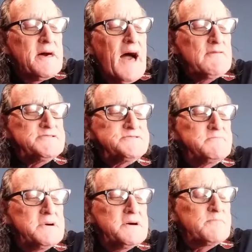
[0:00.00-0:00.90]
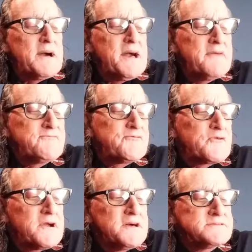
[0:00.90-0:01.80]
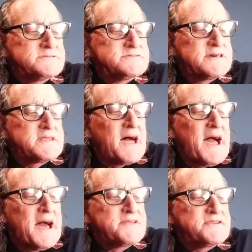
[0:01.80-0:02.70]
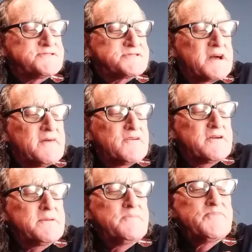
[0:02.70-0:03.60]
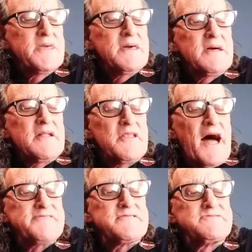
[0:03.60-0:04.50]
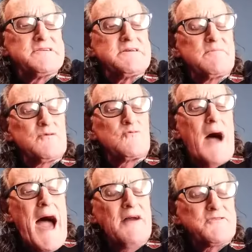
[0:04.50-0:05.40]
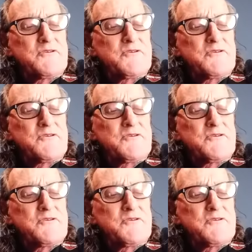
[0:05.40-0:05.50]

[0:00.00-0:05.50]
I was among my friends and I discovered lots of them around